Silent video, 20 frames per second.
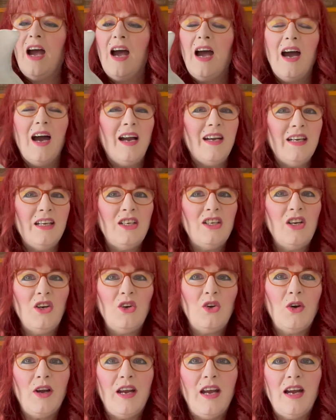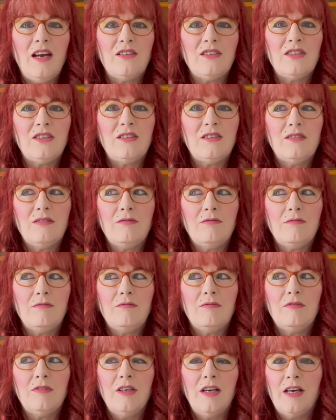I didn't know greyhound
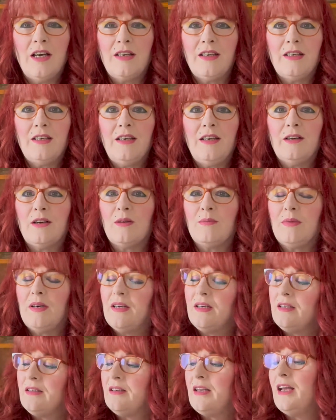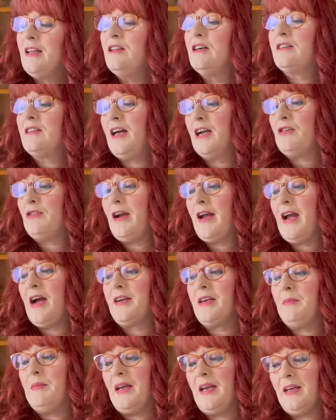hunted deer, but they look like greyhounds
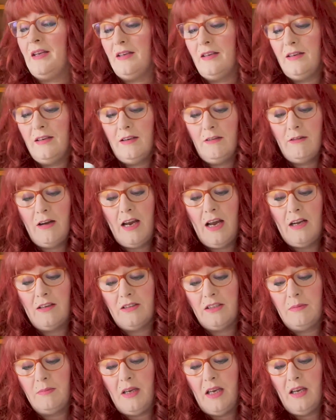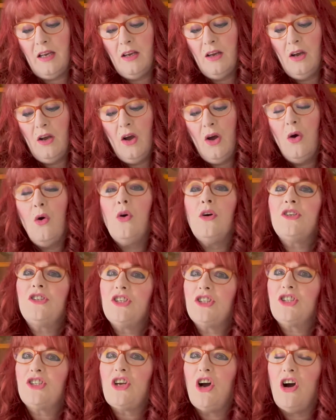to me. Or
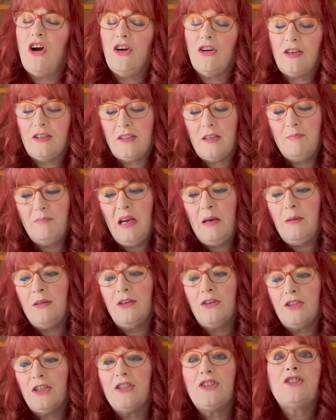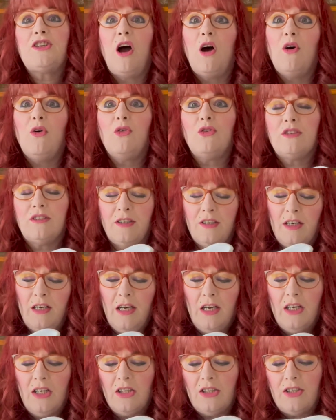just dogs. Maybe they're just dogs.
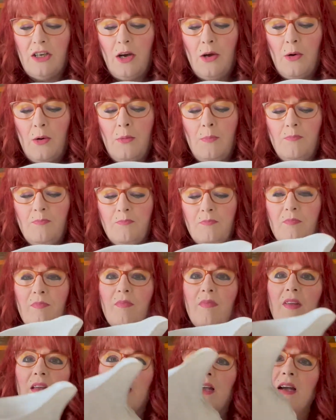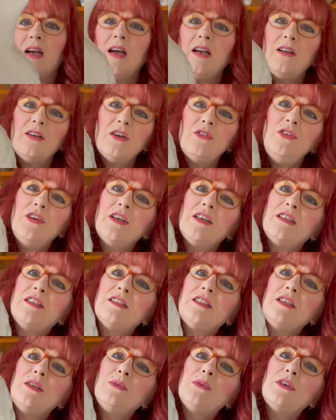So, I don't know if you can
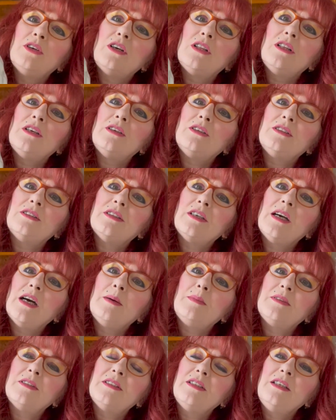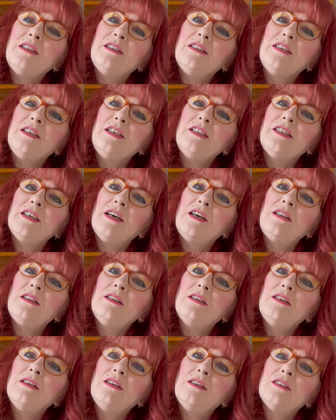see real close up. See the detail?
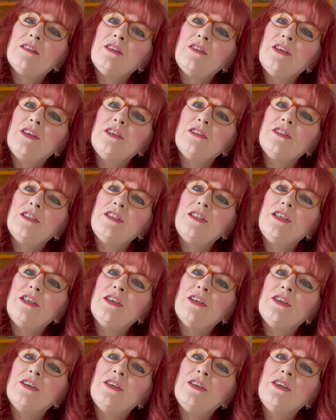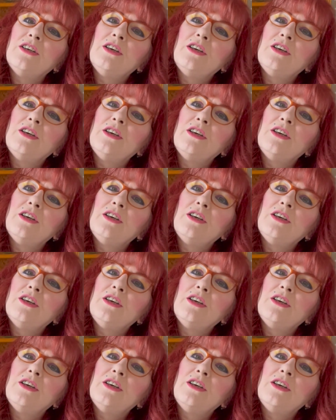So there's a deer.